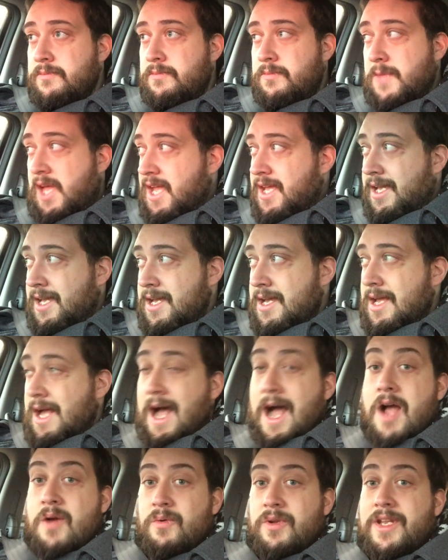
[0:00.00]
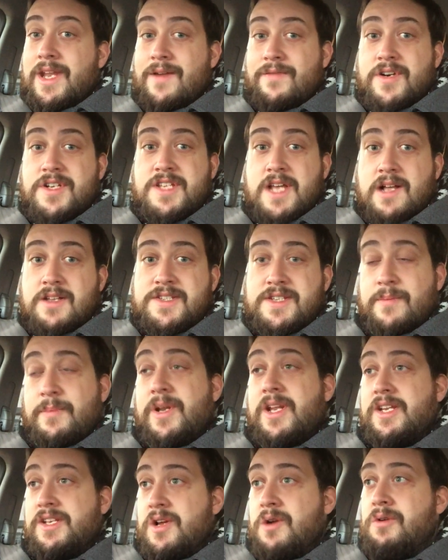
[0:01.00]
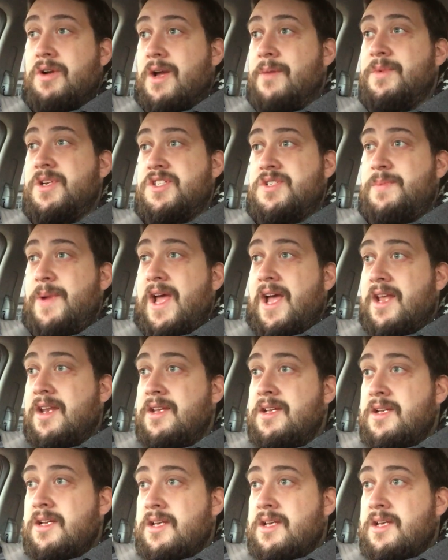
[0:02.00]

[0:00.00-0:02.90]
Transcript: Like, I will never tell somebody don't come to Japan